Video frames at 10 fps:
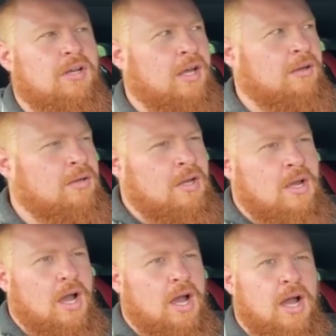Now,
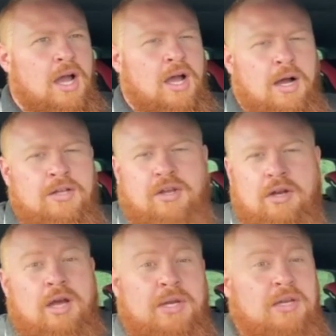I don't
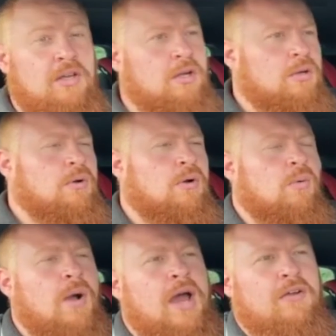know how many of you are
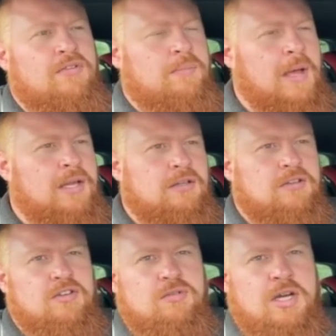aware of the
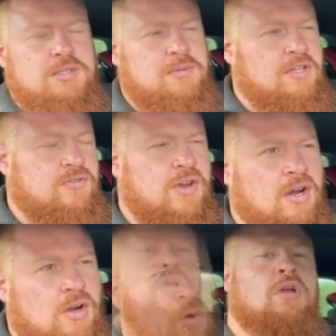paint situation with this
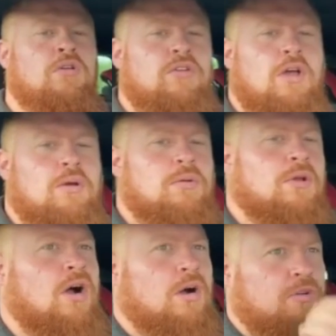vehicle. So
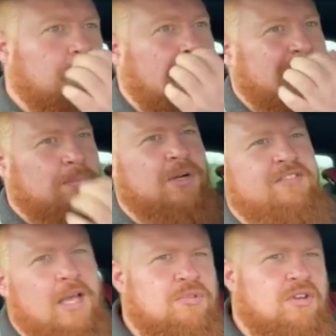the car was painted by
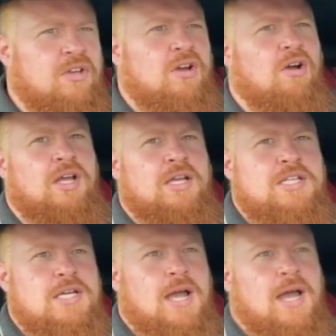Tameside
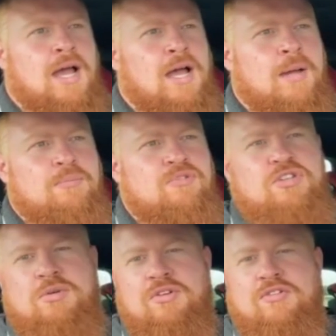College
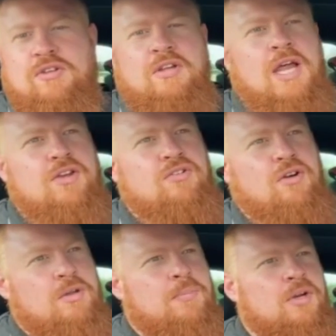students and the
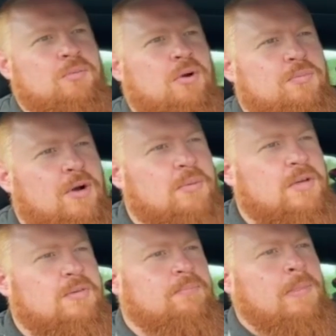lecturer at the bodywork department.